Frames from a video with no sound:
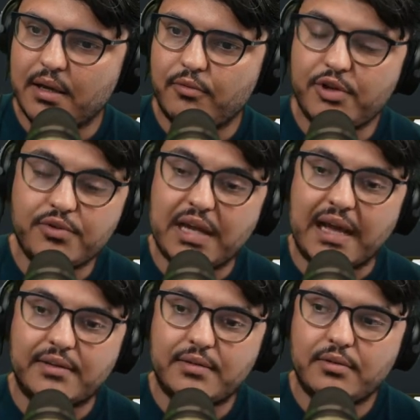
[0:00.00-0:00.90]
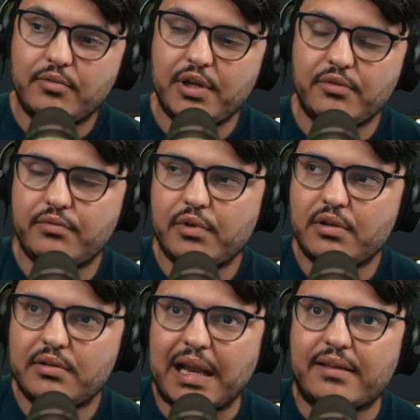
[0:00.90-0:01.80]
We do that. We
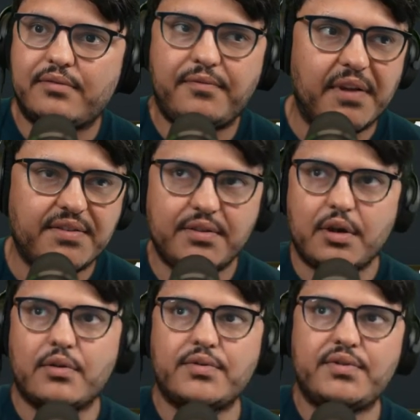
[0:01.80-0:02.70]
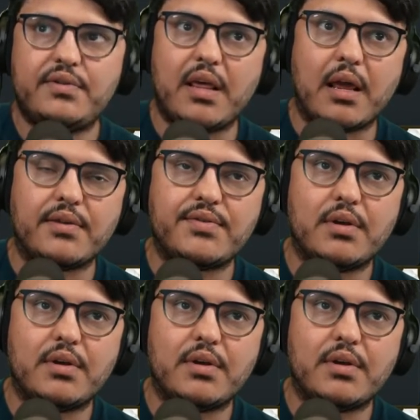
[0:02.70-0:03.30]
want like fixing those things.